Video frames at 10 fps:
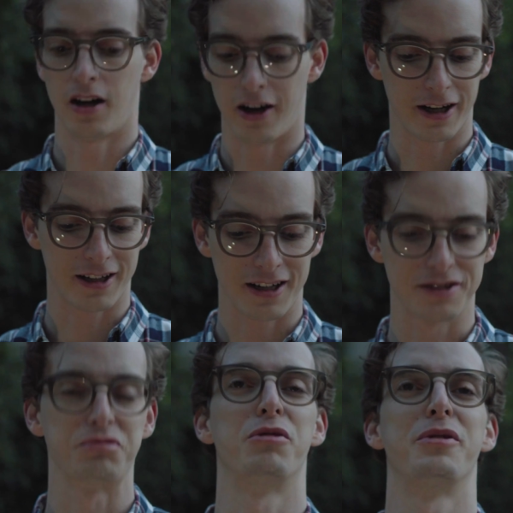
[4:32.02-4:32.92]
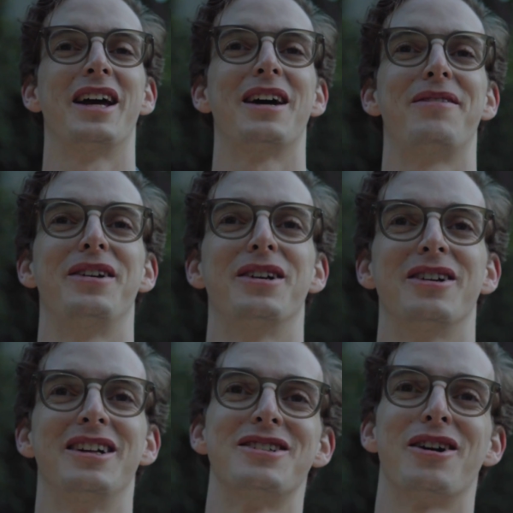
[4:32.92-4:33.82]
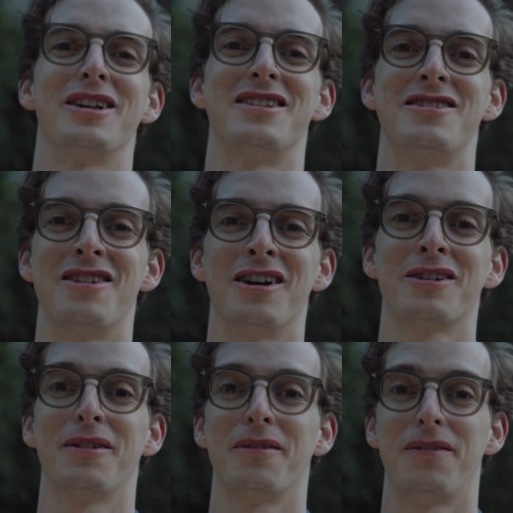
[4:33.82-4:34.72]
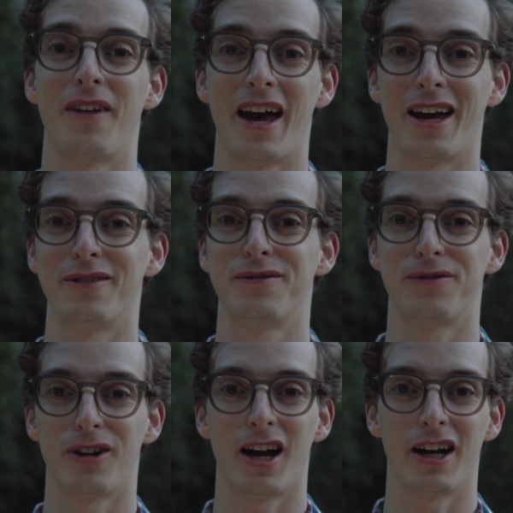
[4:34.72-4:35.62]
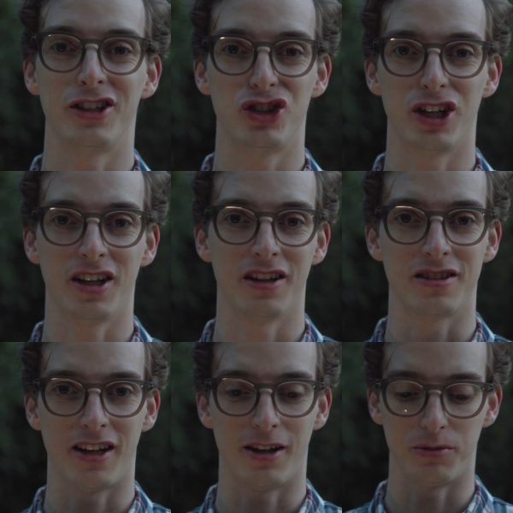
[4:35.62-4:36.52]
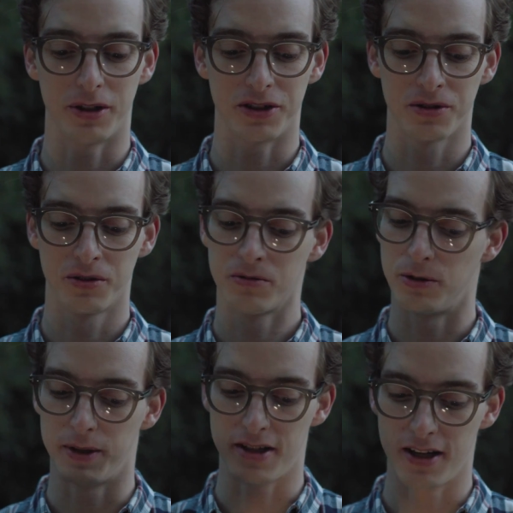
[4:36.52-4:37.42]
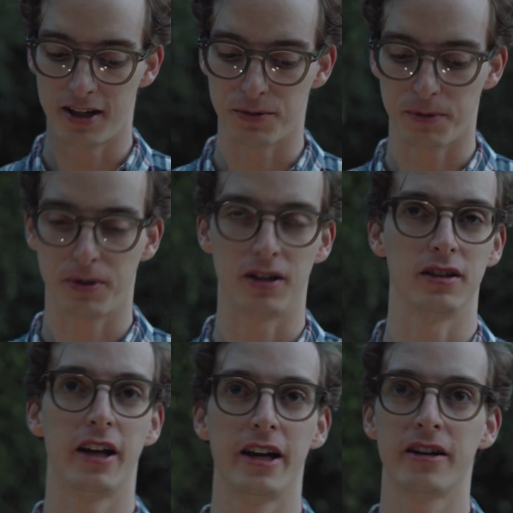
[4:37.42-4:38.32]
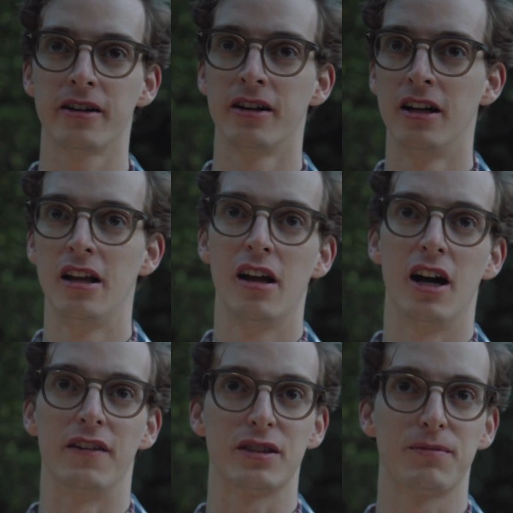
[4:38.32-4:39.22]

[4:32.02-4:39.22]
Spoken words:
Alright guys, so what we have here is our duck fat fried chicken sandwich. What we did is we put a layer of